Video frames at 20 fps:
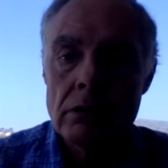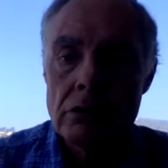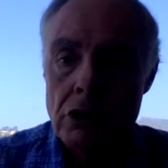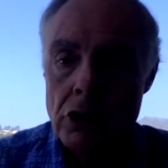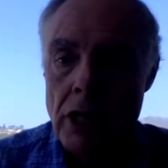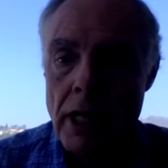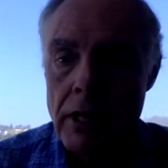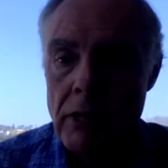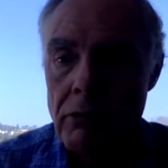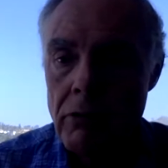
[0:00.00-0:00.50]

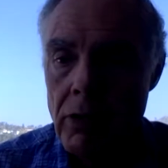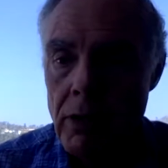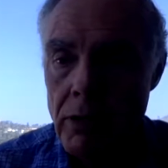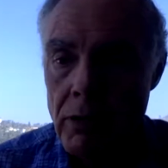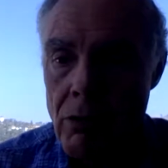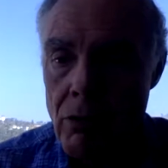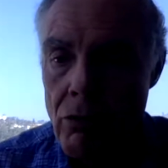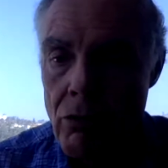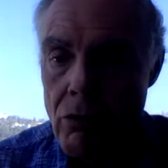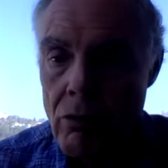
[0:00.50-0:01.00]
Check
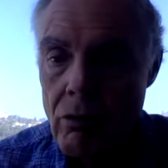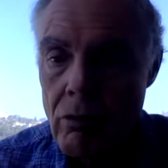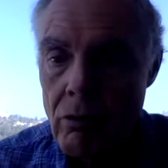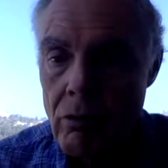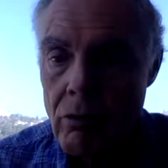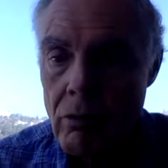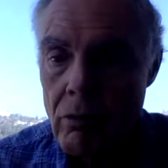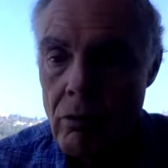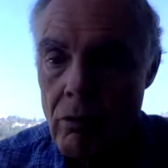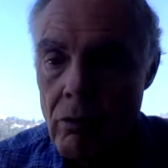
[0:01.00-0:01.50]
This.
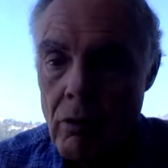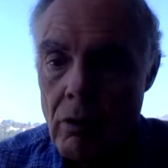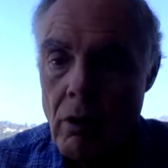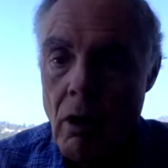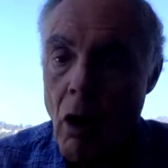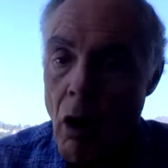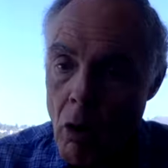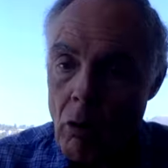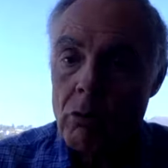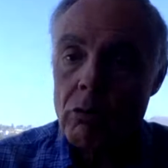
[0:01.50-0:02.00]

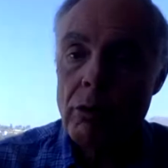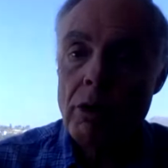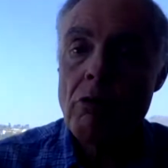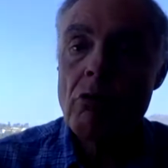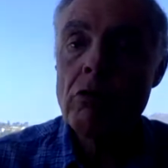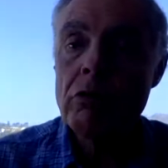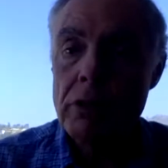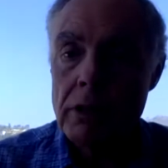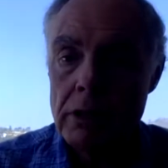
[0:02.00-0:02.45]
Oh, Crystal,